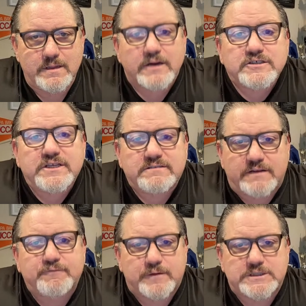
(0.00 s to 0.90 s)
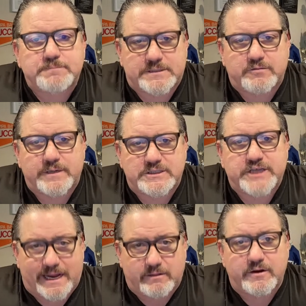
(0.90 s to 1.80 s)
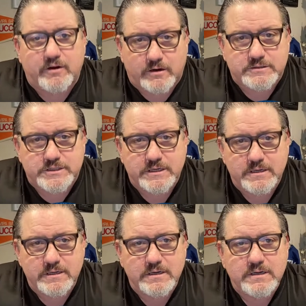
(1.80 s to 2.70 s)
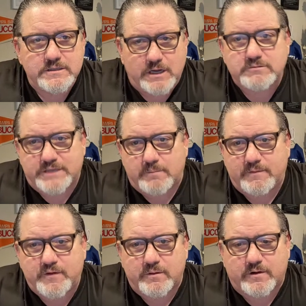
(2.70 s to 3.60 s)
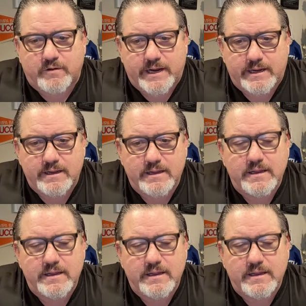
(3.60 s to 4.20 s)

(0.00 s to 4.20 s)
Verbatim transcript: Here's the difference between Jalen Hurts. Tone, tell me if you agree.